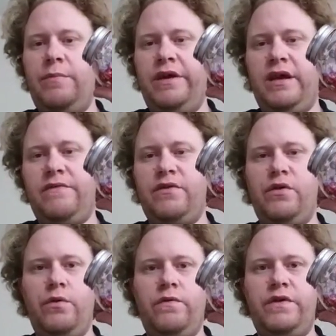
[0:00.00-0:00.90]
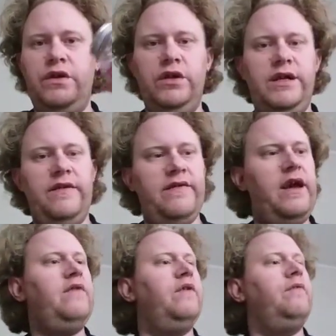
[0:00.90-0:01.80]
I mean, you have to go over and look
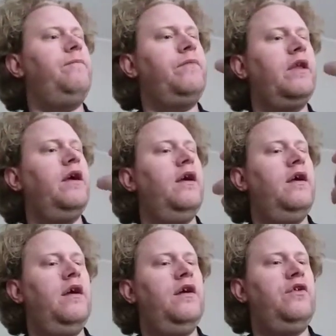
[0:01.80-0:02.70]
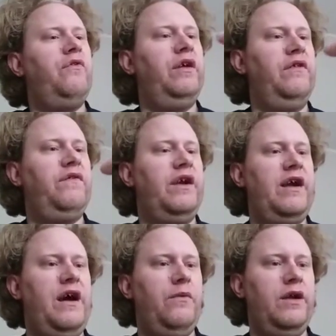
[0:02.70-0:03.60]
inside of it to really
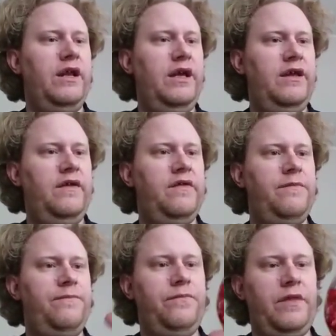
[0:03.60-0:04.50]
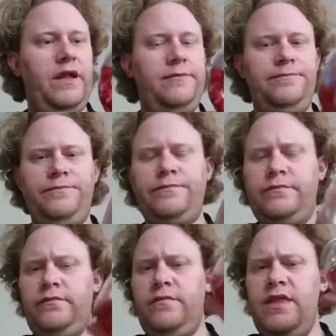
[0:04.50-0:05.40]
figure out what it is.
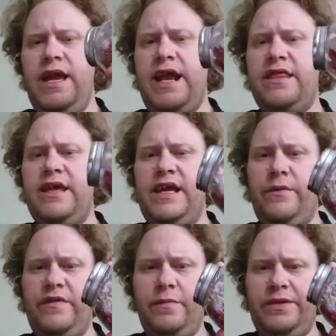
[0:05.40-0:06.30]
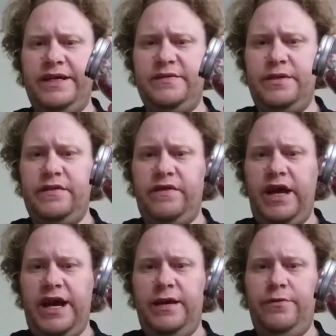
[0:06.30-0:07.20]
And I think it was the placement of
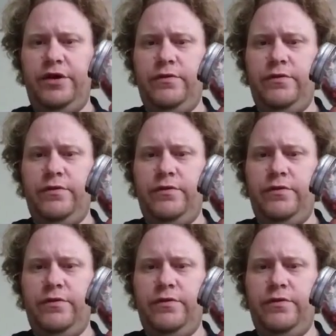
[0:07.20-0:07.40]
the items.